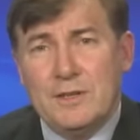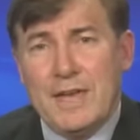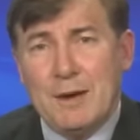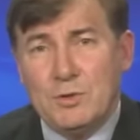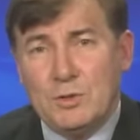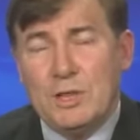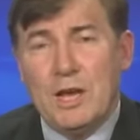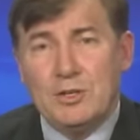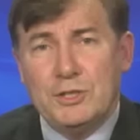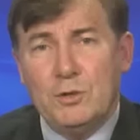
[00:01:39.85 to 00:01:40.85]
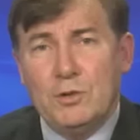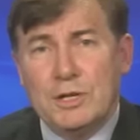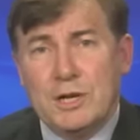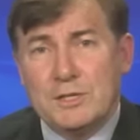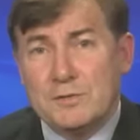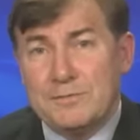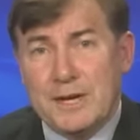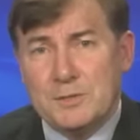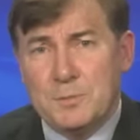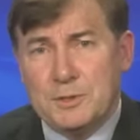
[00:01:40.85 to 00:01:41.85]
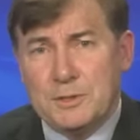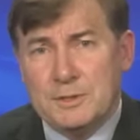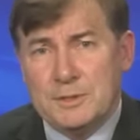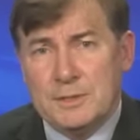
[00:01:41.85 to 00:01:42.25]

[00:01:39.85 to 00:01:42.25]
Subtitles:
that was largely organised on Facebook.